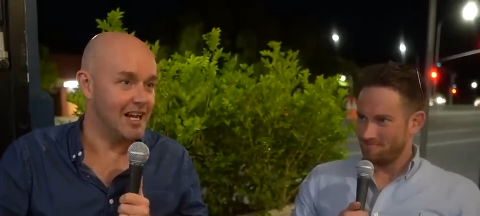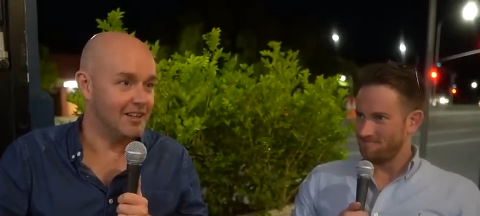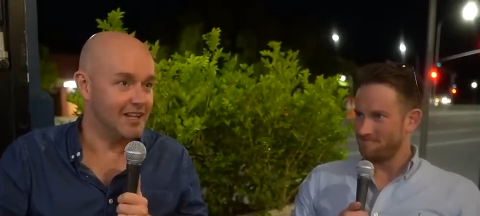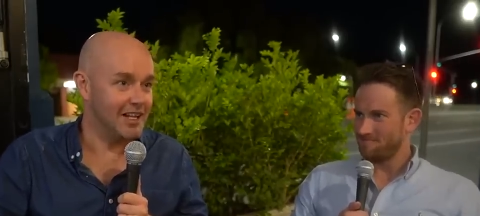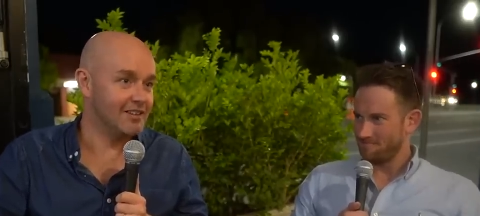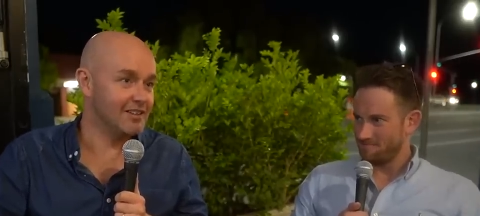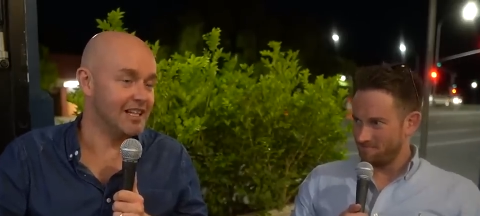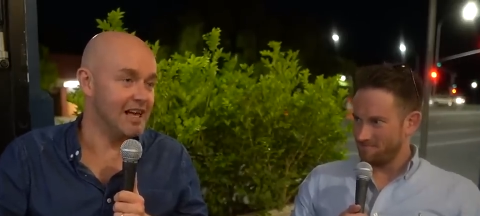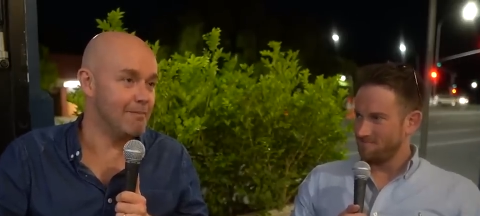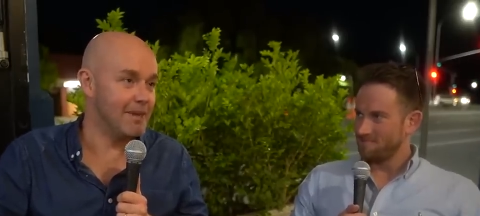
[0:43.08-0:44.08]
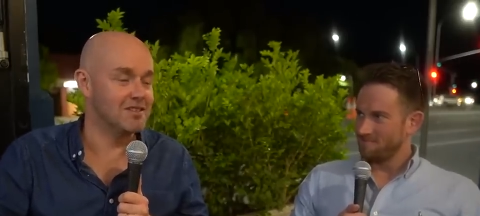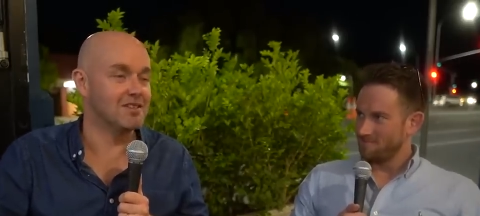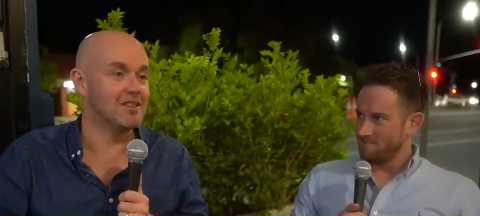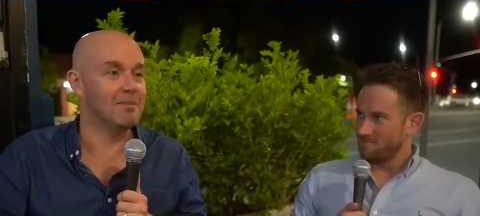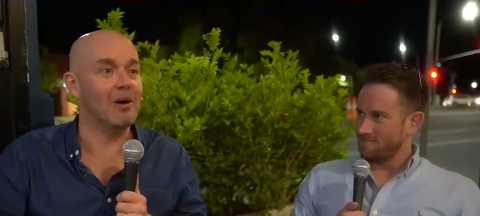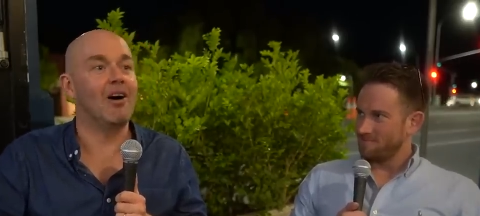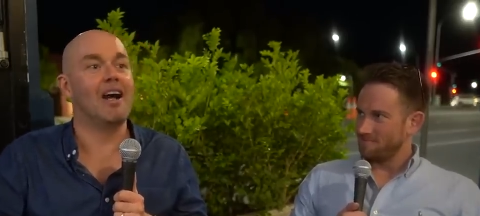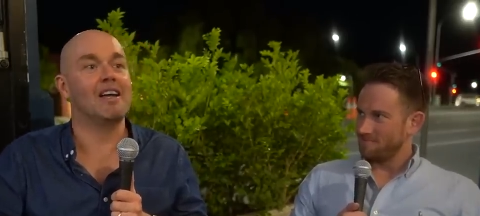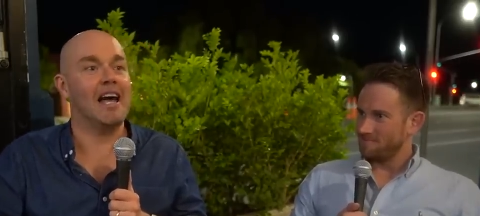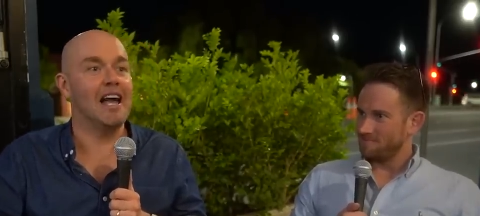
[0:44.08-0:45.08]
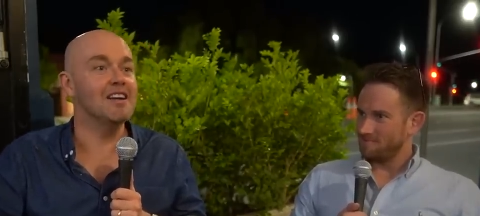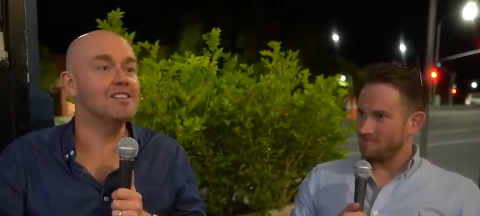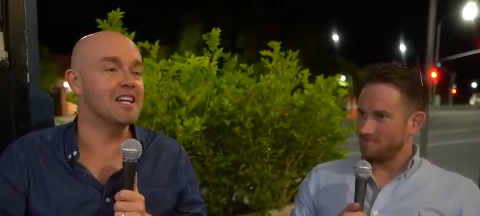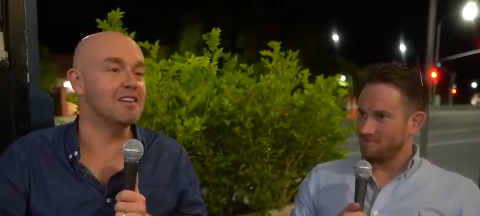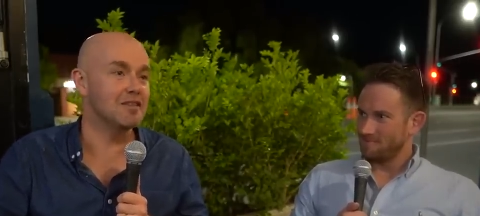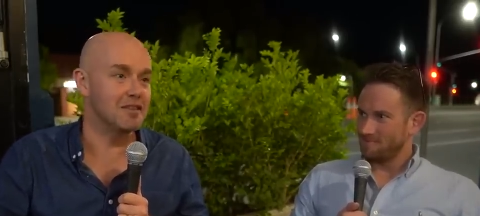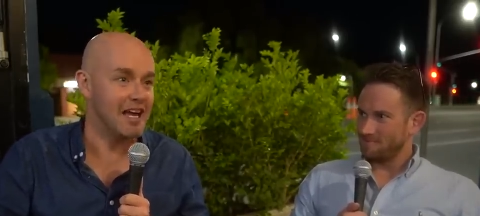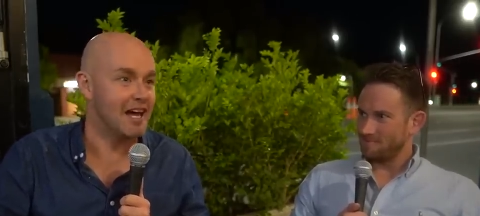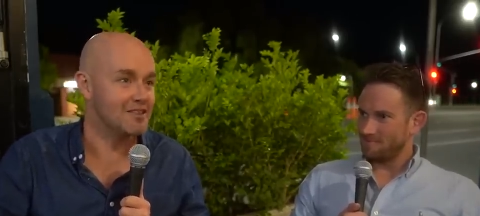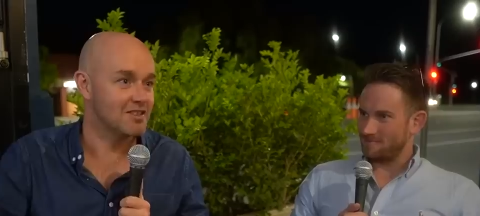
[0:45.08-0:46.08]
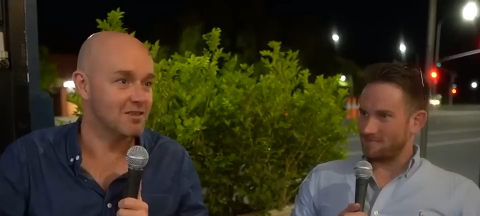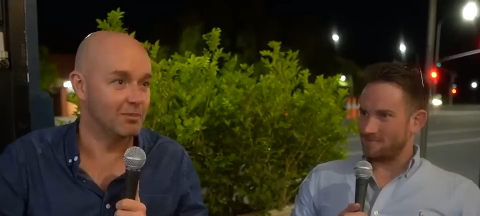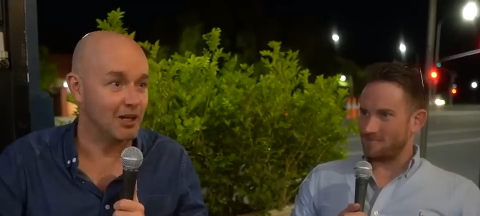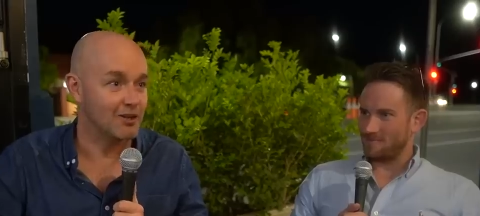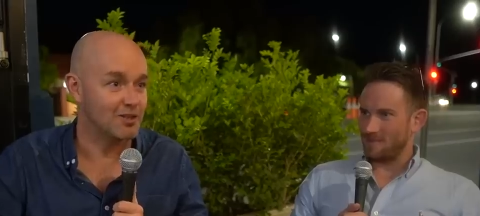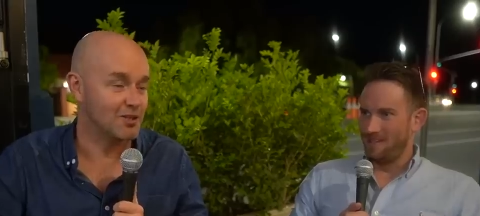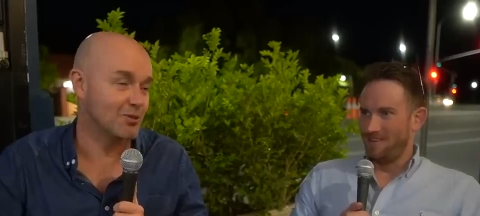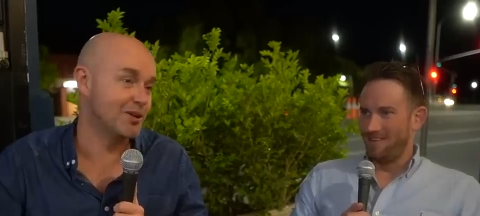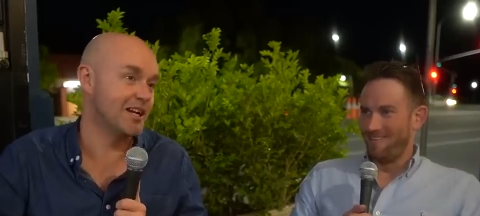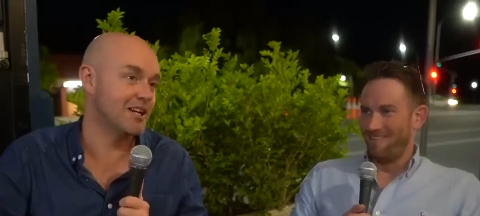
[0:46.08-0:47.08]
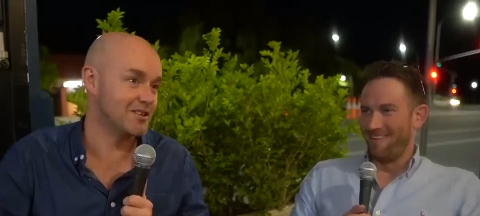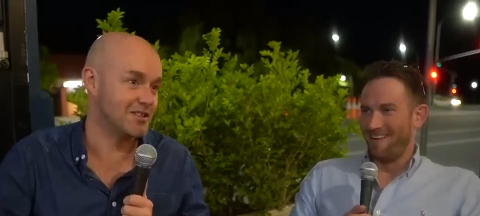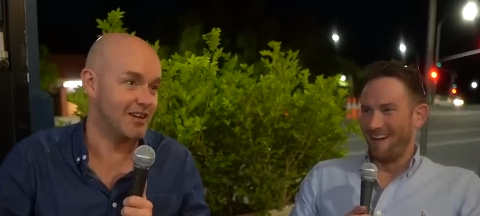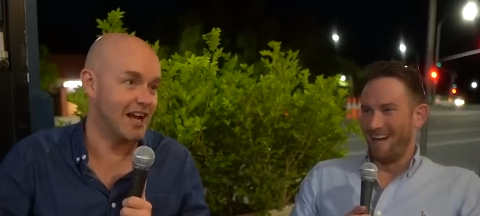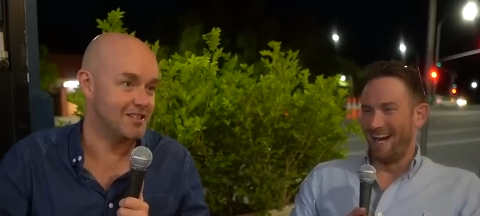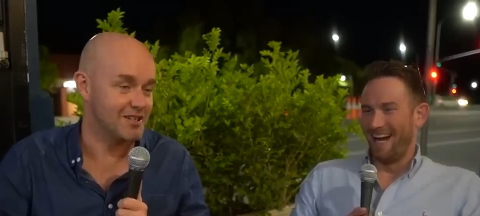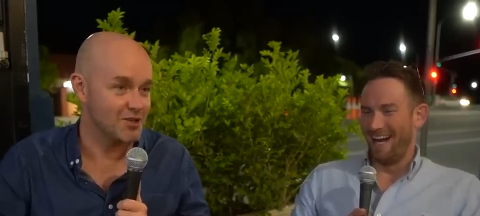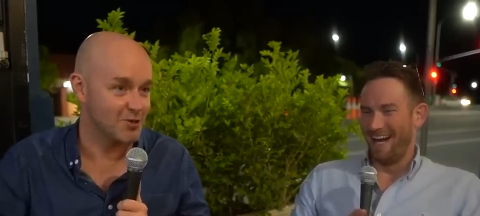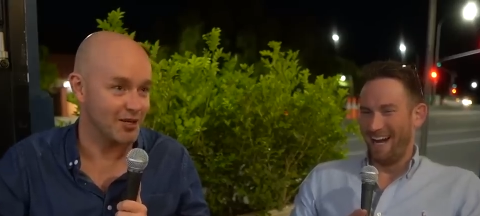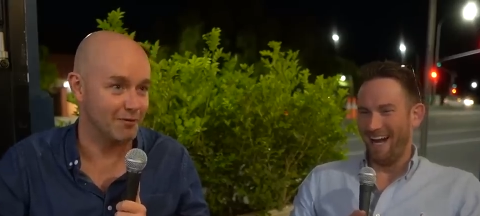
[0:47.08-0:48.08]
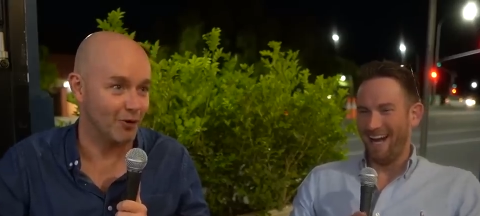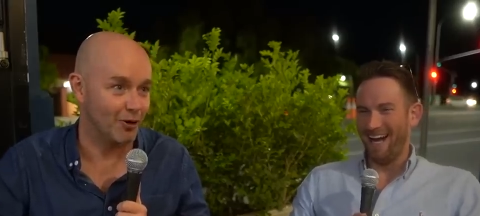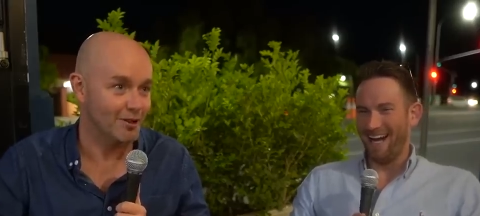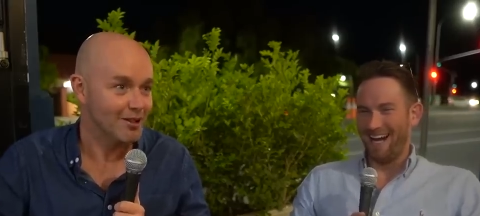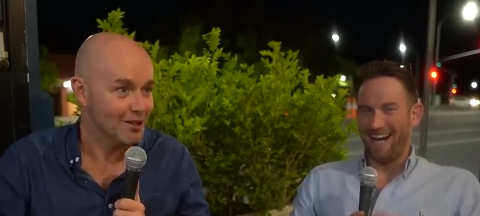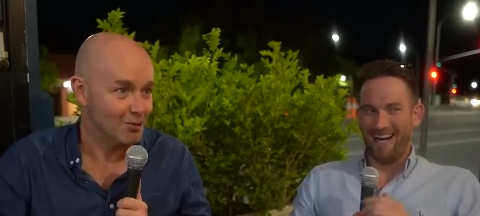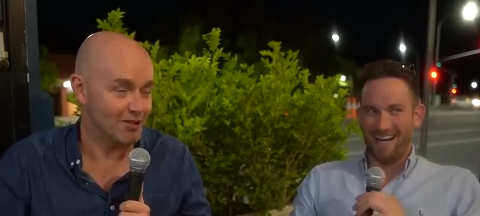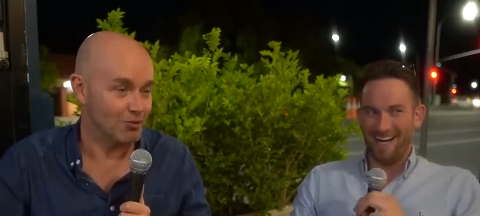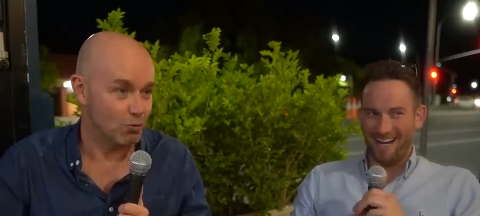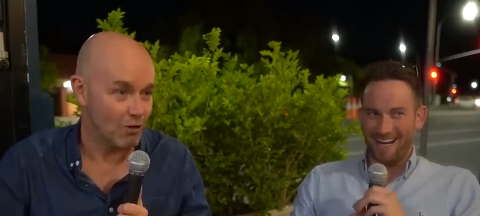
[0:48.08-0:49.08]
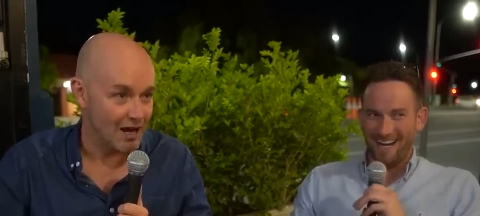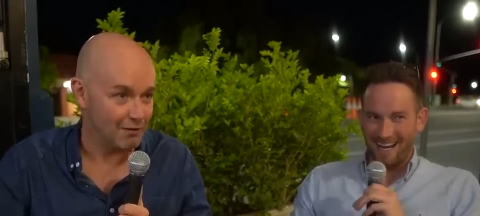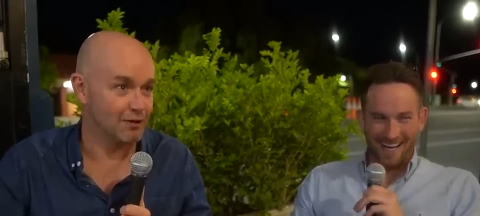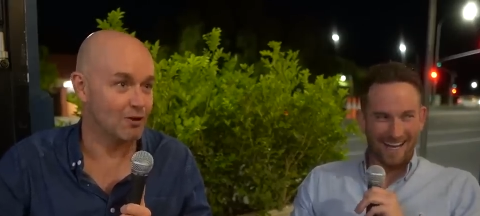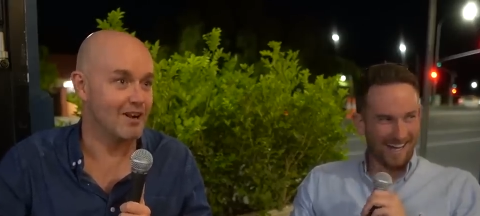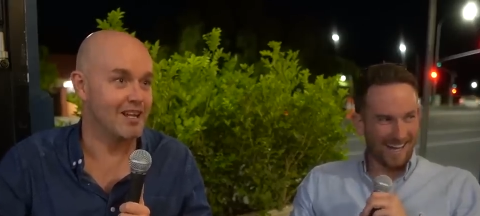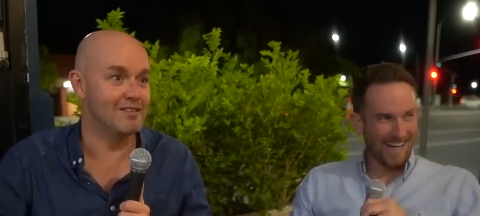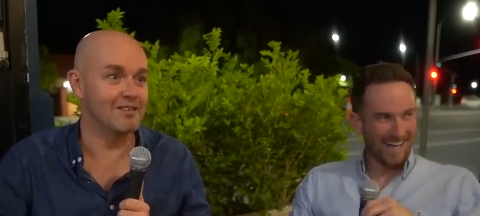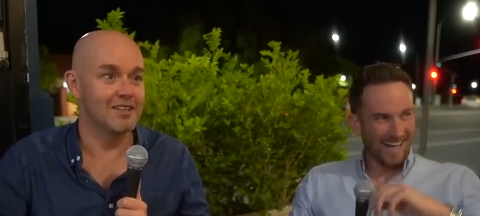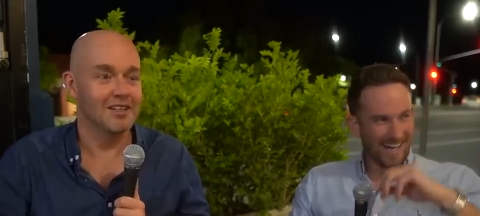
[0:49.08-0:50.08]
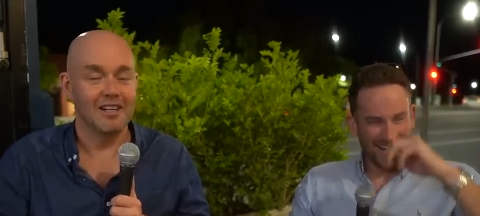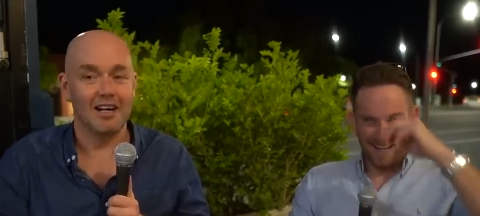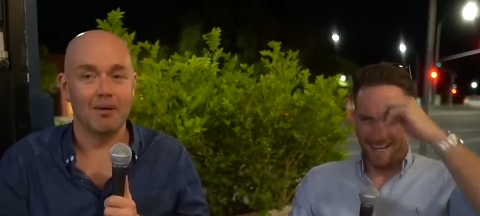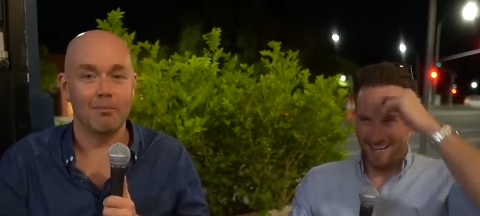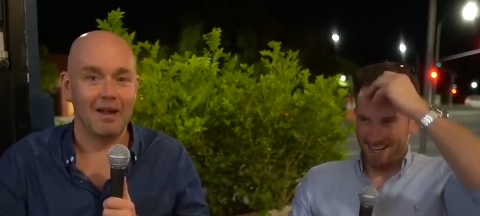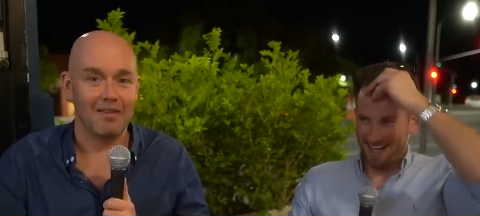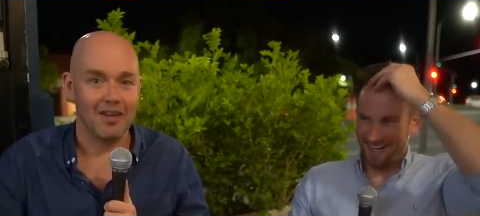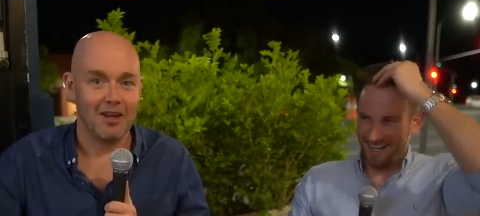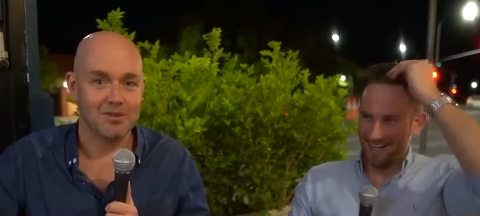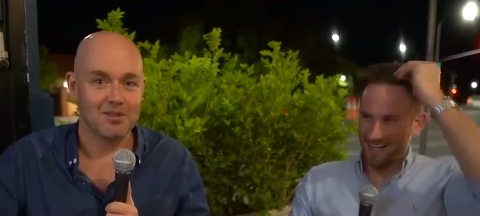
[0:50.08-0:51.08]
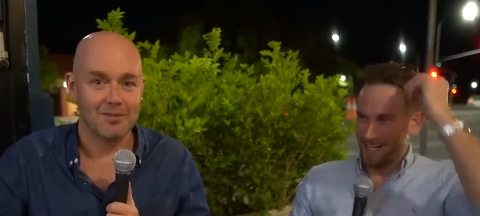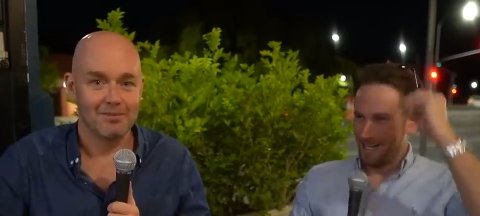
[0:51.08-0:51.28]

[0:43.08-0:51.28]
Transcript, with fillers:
Speaker 1: and get lambasted by 18,000 blokes between the ages of 18 to 24 with Ralph Lauren uh, button ups.